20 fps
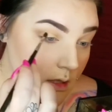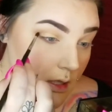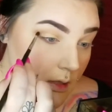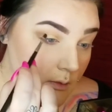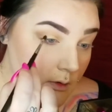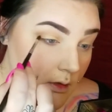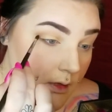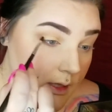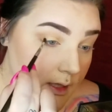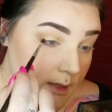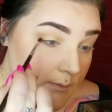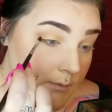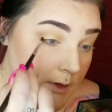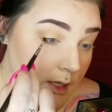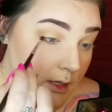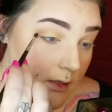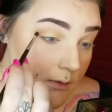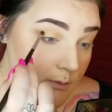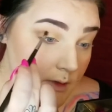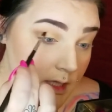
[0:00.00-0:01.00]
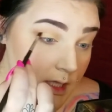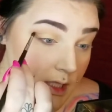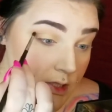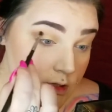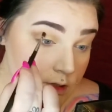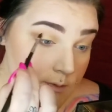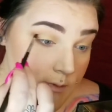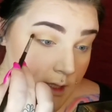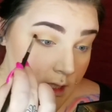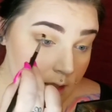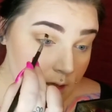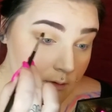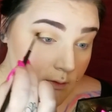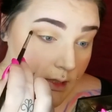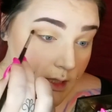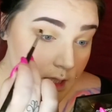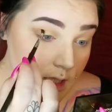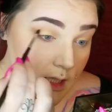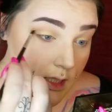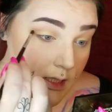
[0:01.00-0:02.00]
Well, like, I'm not going to be that dramatic with
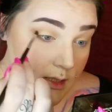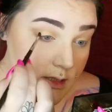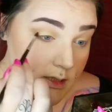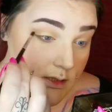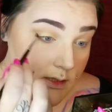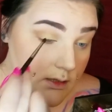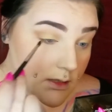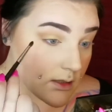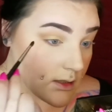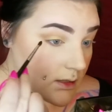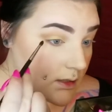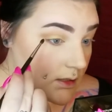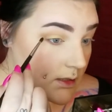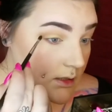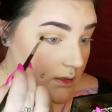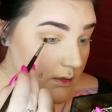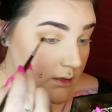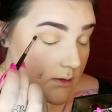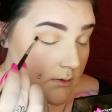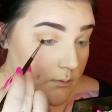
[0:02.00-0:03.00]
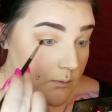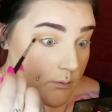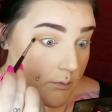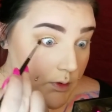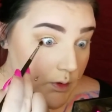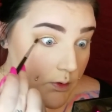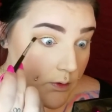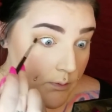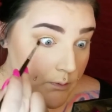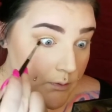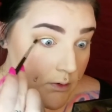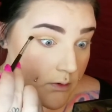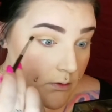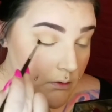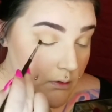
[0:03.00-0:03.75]
the eyes today, and boom.